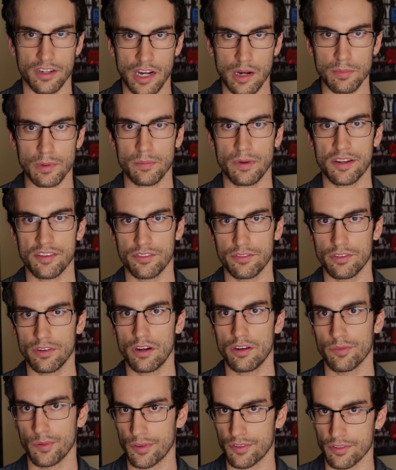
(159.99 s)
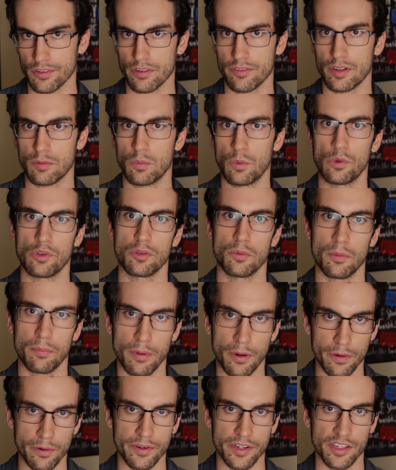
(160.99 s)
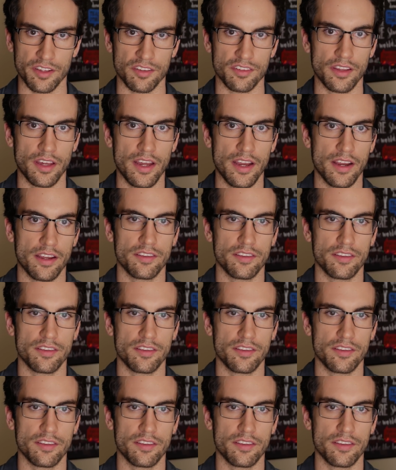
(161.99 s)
a compromise involved with serving multiple parties.